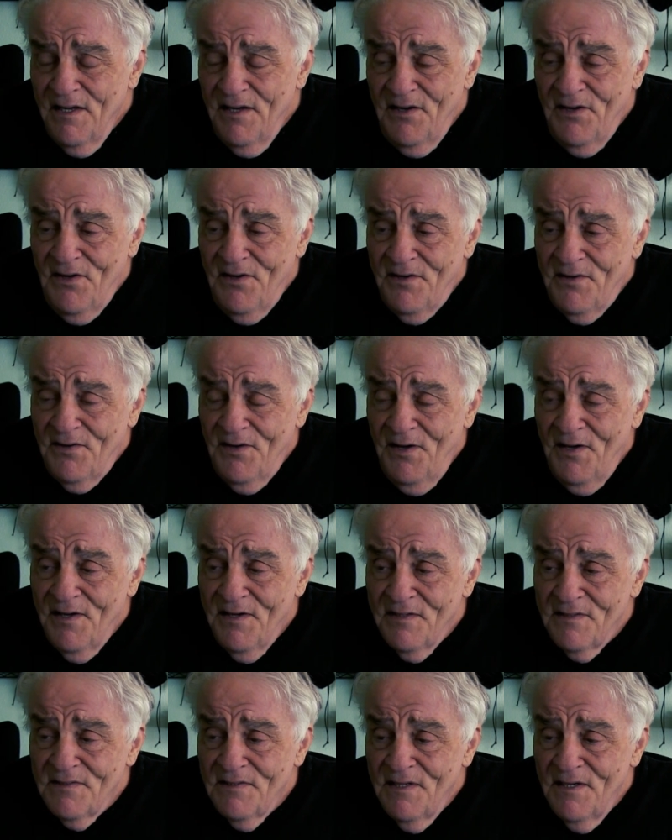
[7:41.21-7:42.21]
and
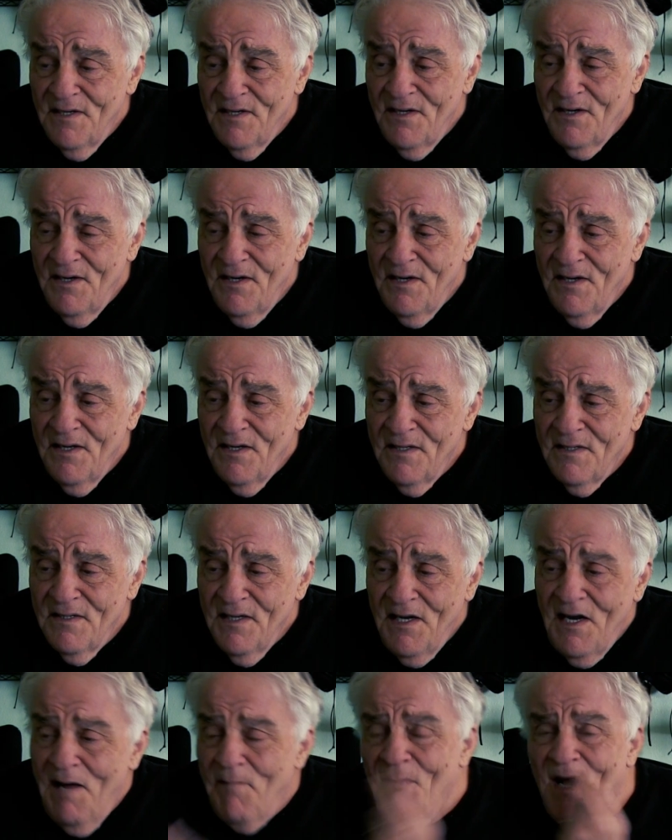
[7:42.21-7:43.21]

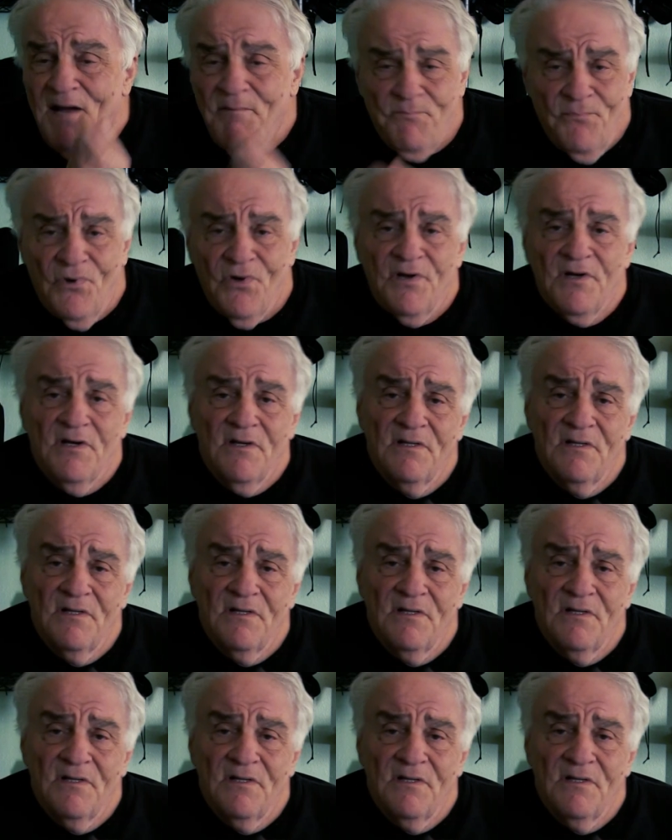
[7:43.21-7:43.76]
I might put